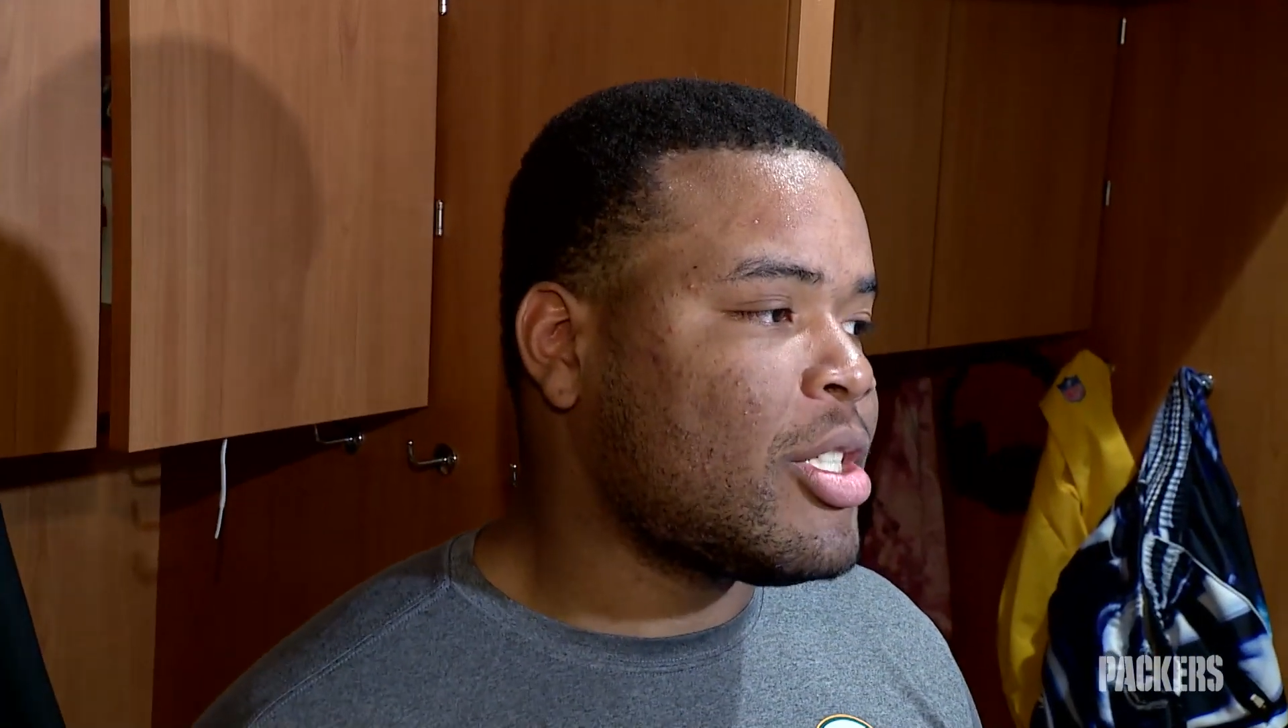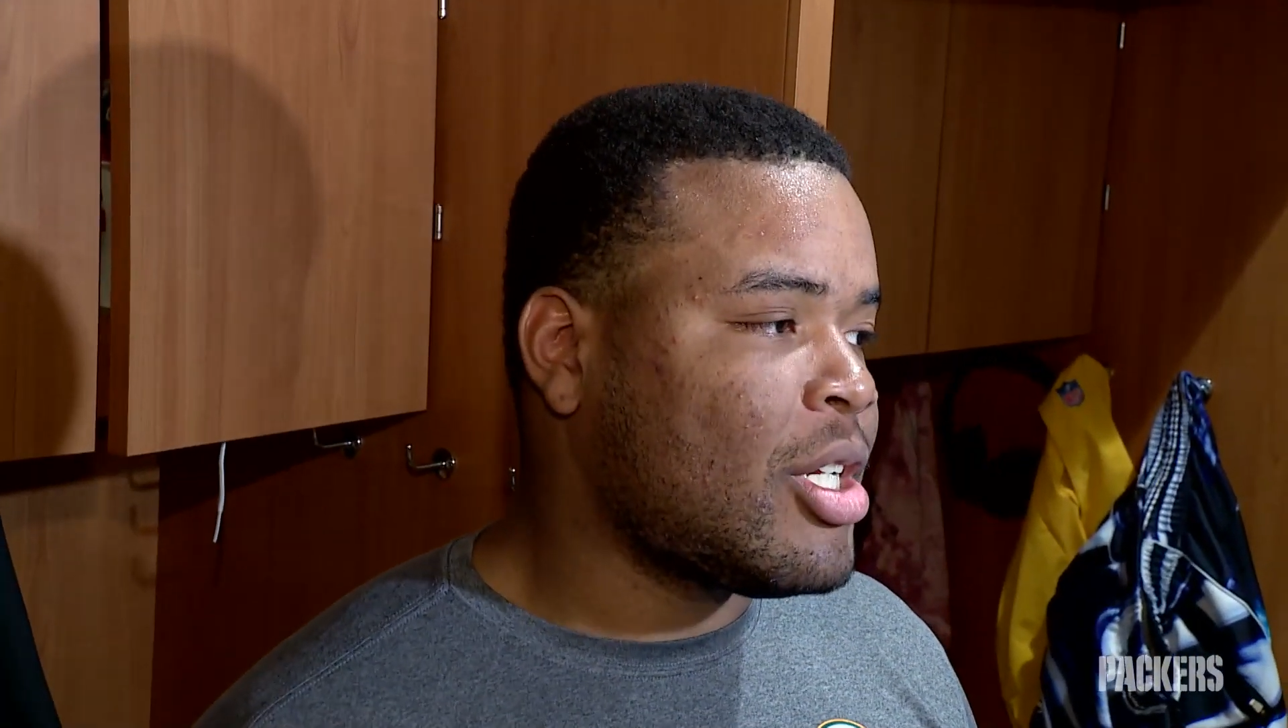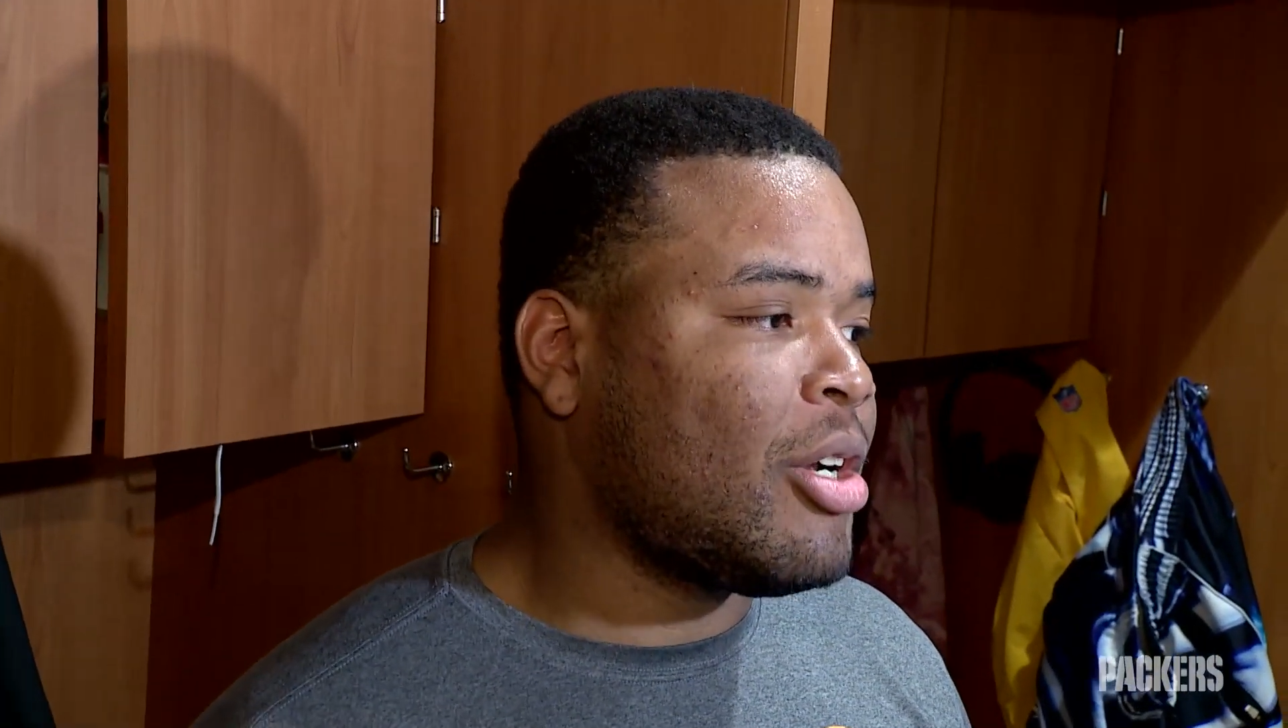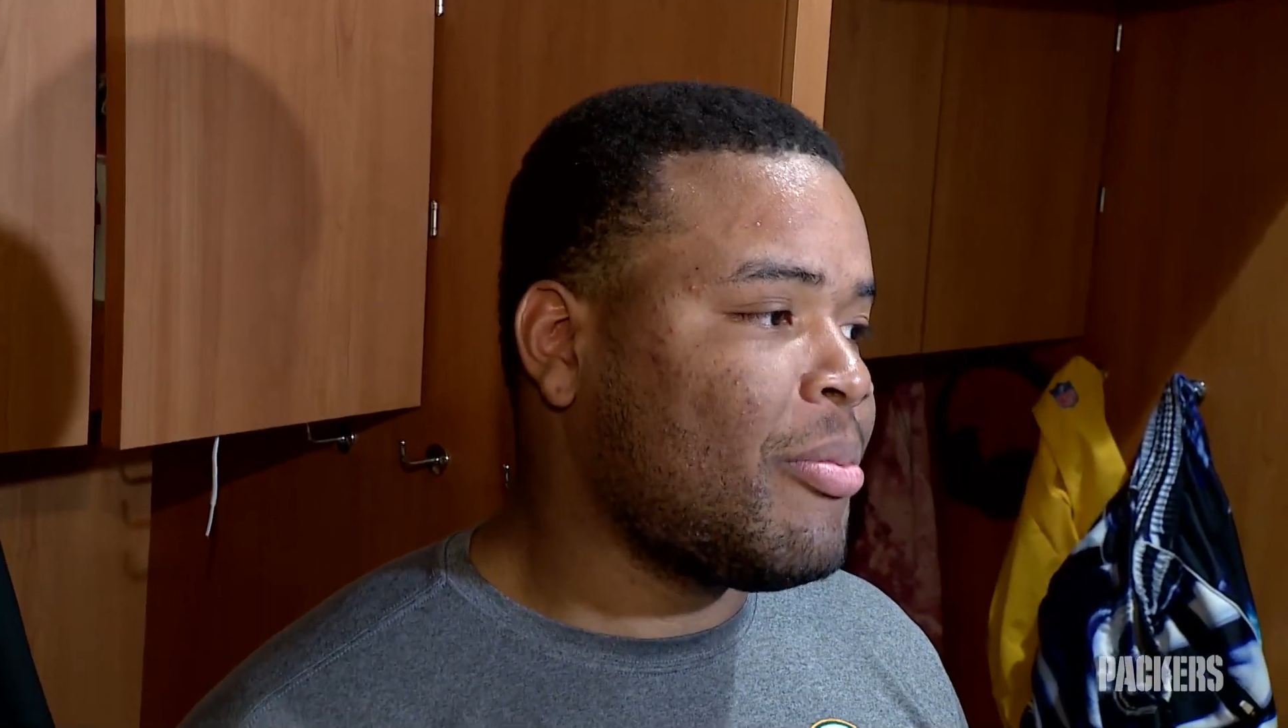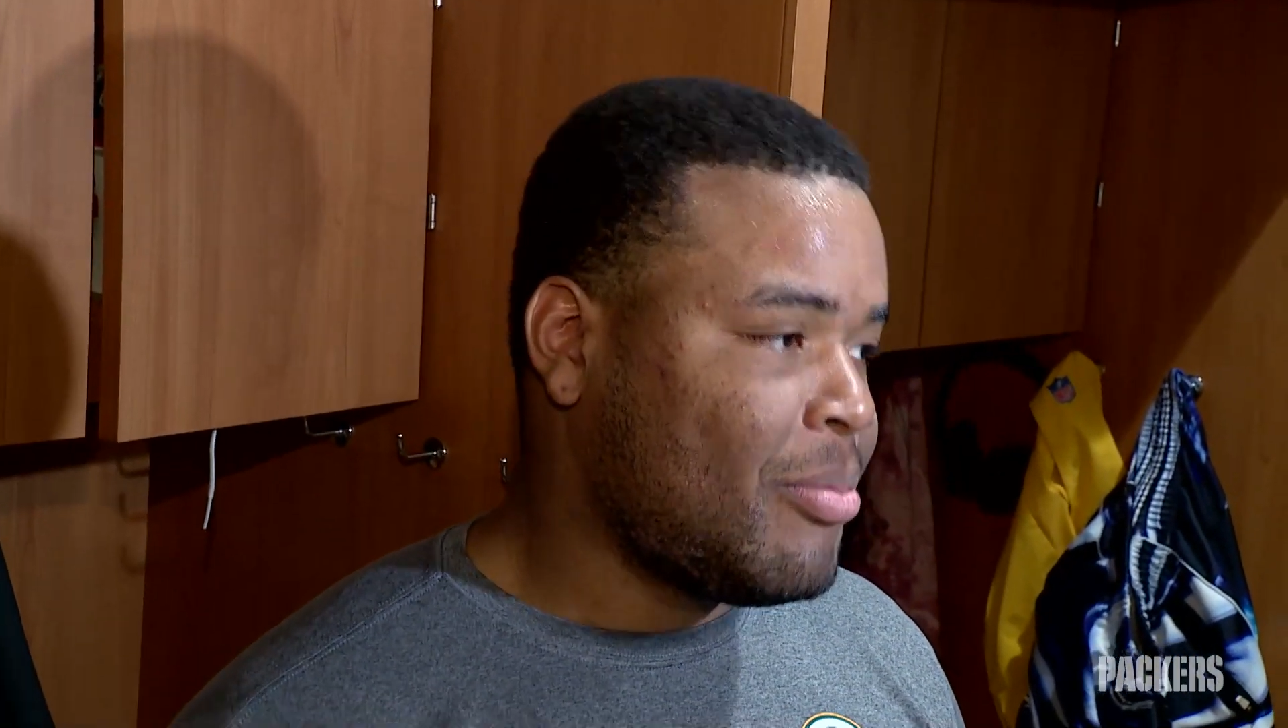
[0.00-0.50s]
Yes,
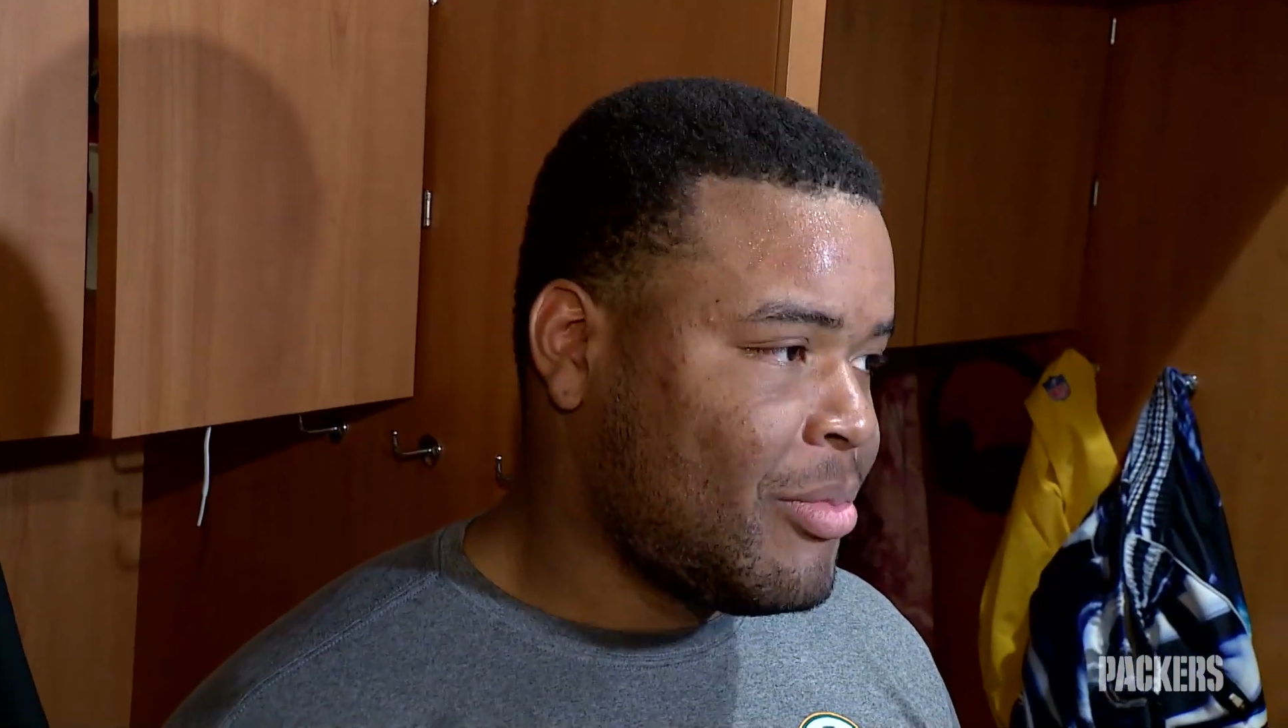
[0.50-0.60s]
sir.